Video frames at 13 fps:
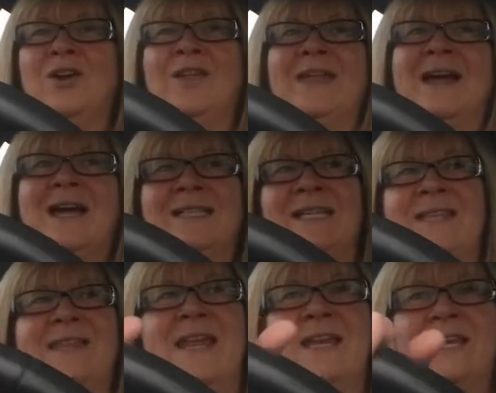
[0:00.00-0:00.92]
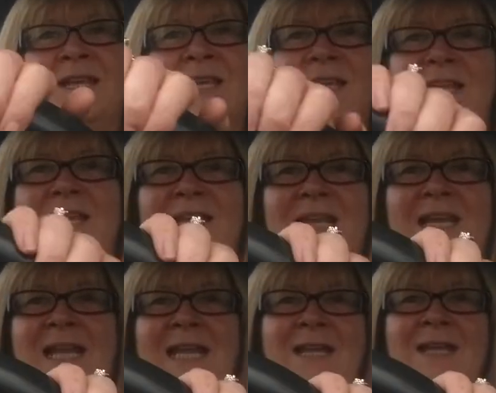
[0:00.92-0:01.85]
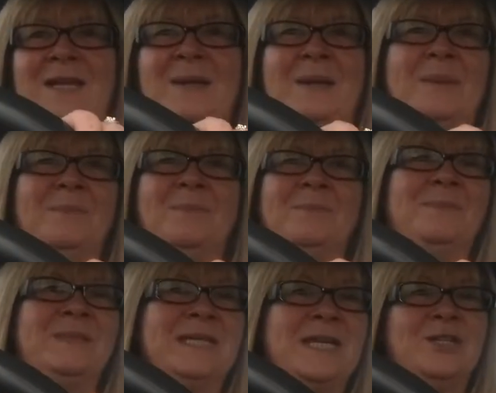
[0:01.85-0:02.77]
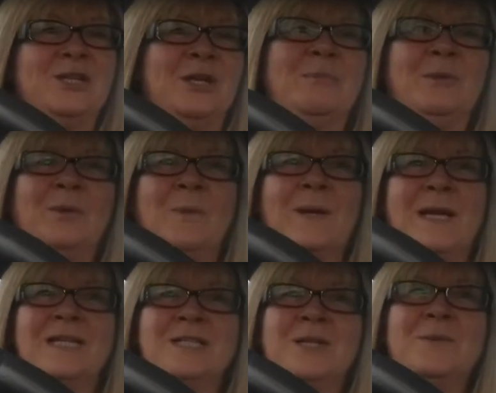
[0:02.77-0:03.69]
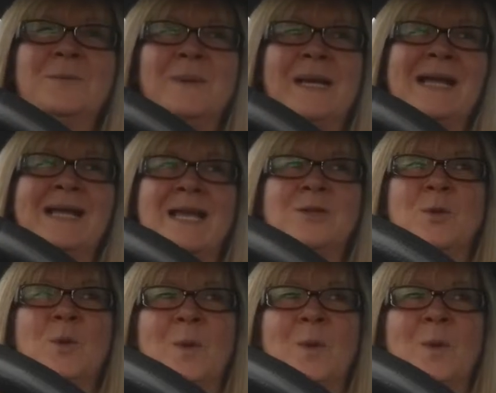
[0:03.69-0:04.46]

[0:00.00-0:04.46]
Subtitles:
Got that, and then like a t-shirt. But what I'll do when I get